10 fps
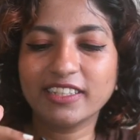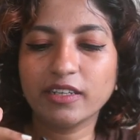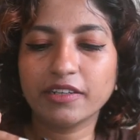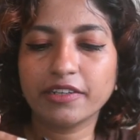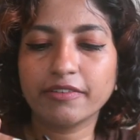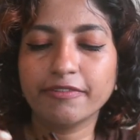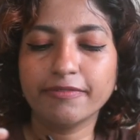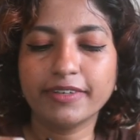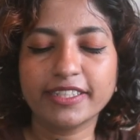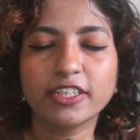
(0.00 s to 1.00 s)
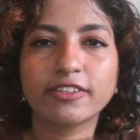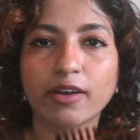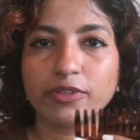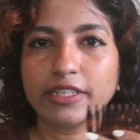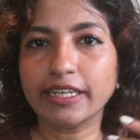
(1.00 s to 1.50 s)
They are nice and
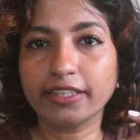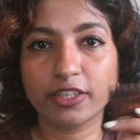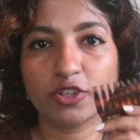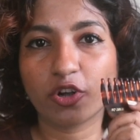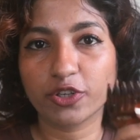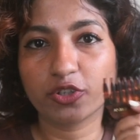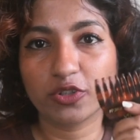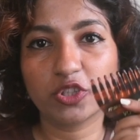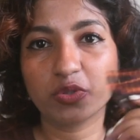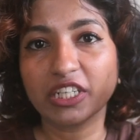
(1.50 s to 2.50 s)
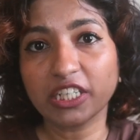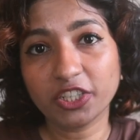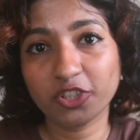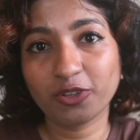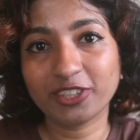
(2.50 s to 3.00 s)
rounded, and they're not going to
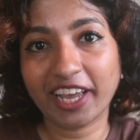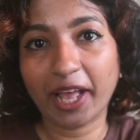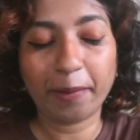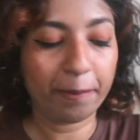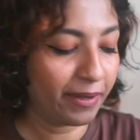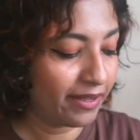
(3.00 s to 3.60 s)
hurt your scalp.